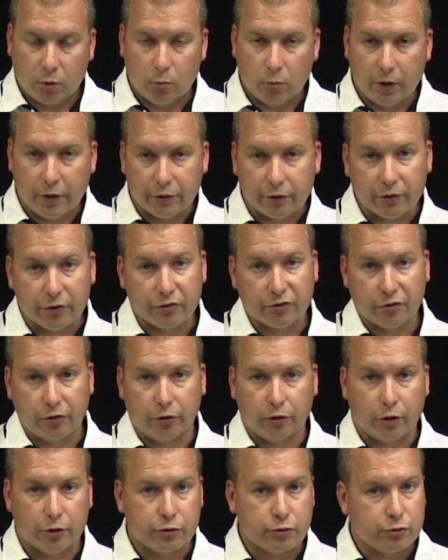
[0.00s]
Whether it's the
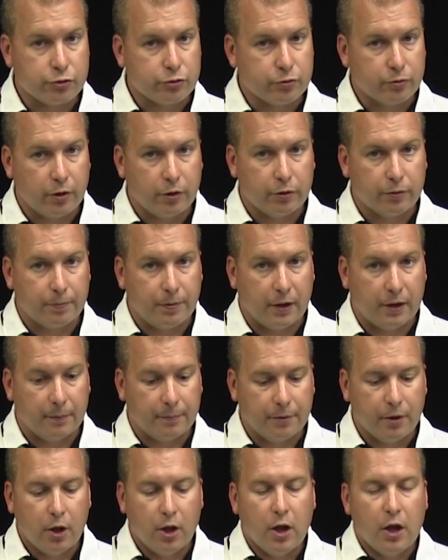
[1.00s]
larger gerotor
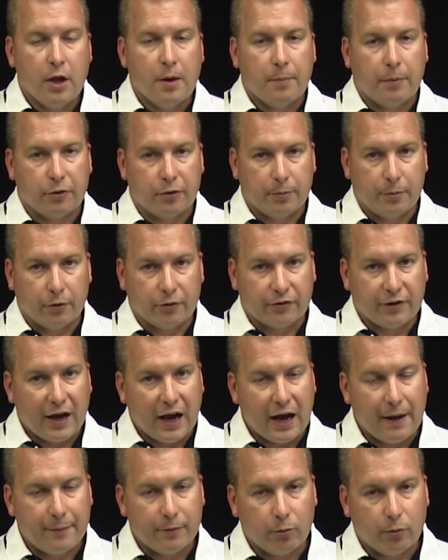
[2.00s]
pump, but the most
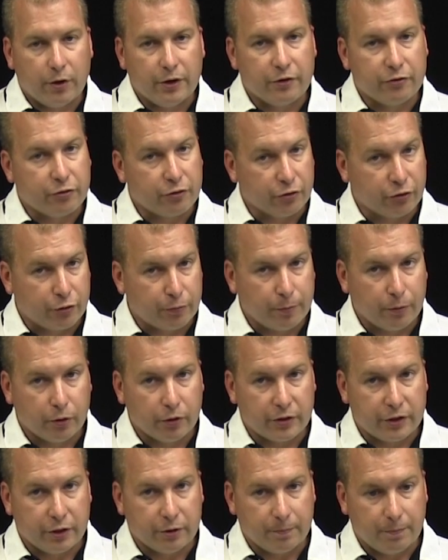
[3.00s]
common one is the
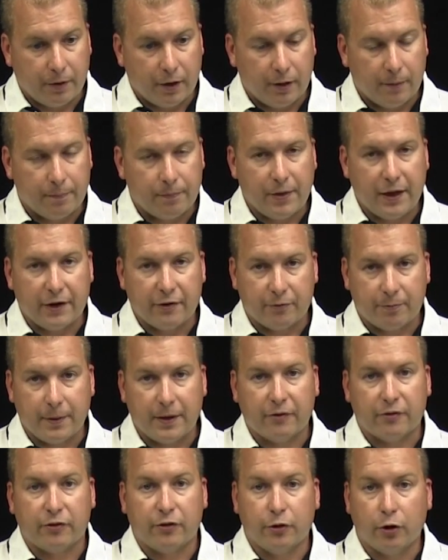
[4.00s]
Spur gear pump that is
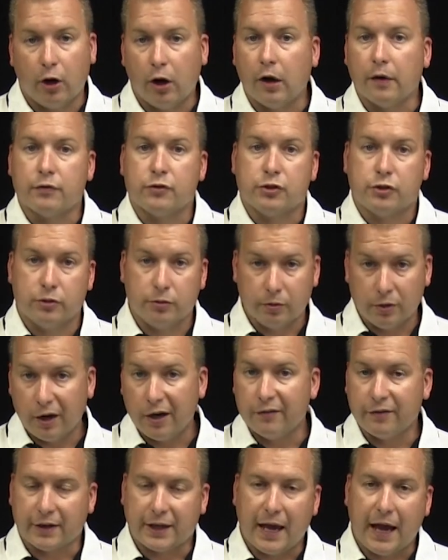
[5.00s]
basically an offshoot
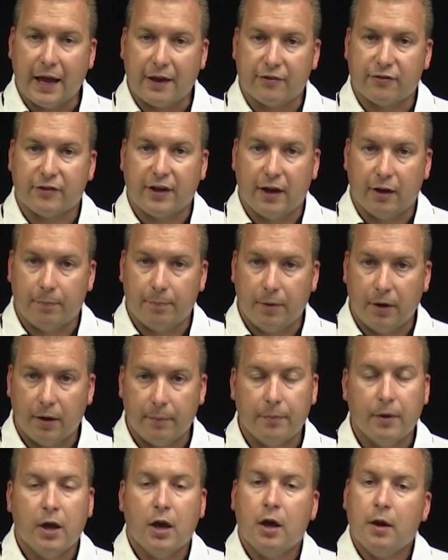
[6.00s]
of a cast style
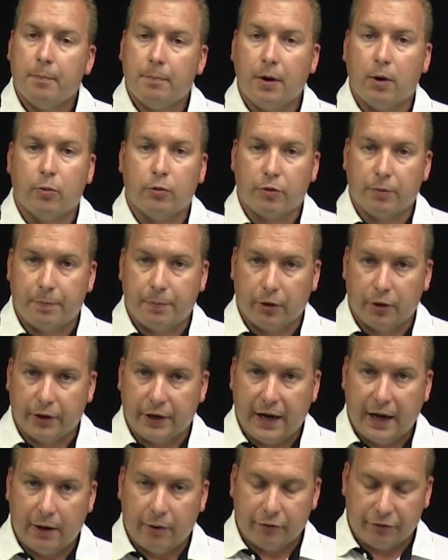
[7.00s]
pump, but with a
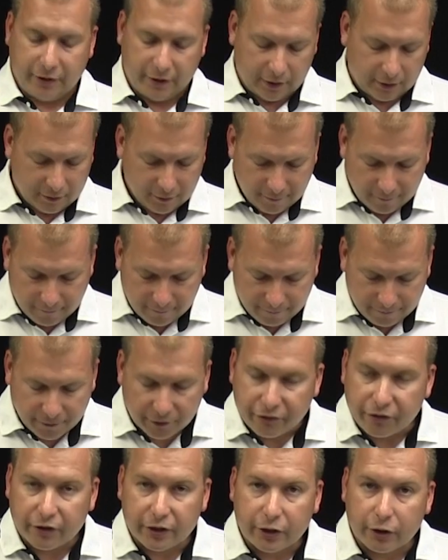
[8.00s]
billet housing.
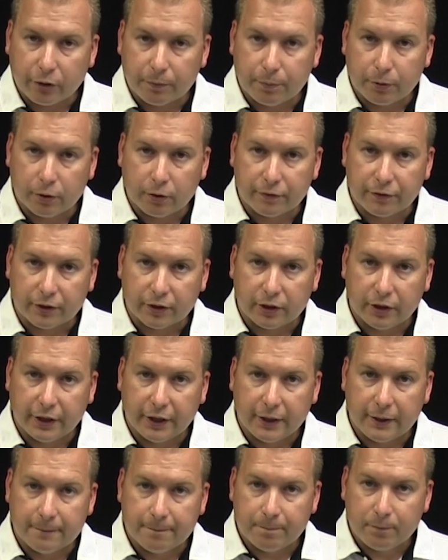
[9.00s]
Fits in here
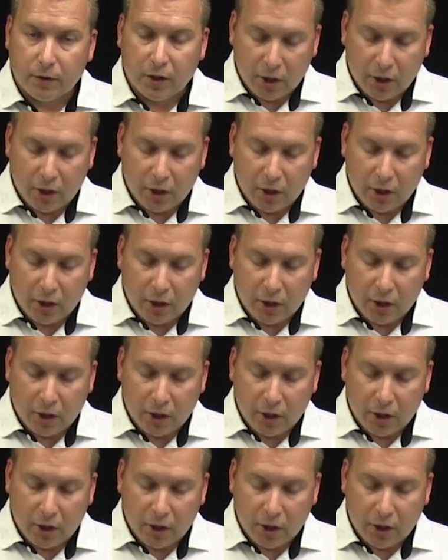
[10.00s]
perfectly.